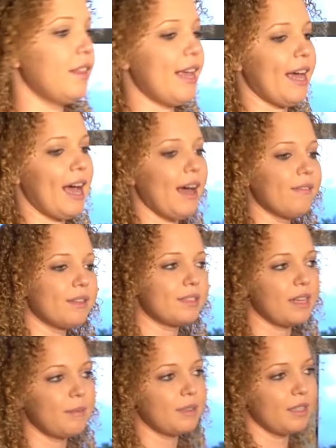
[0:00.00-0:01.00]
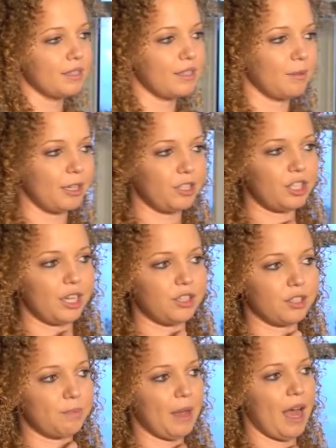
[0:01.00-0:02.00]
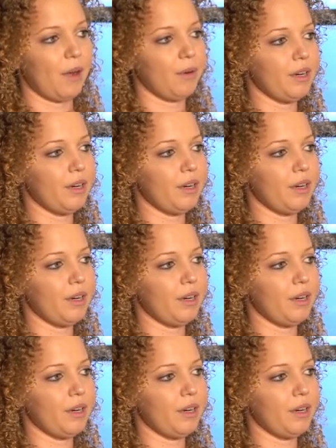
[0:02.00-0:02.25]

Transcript: They have the same system and it changes power?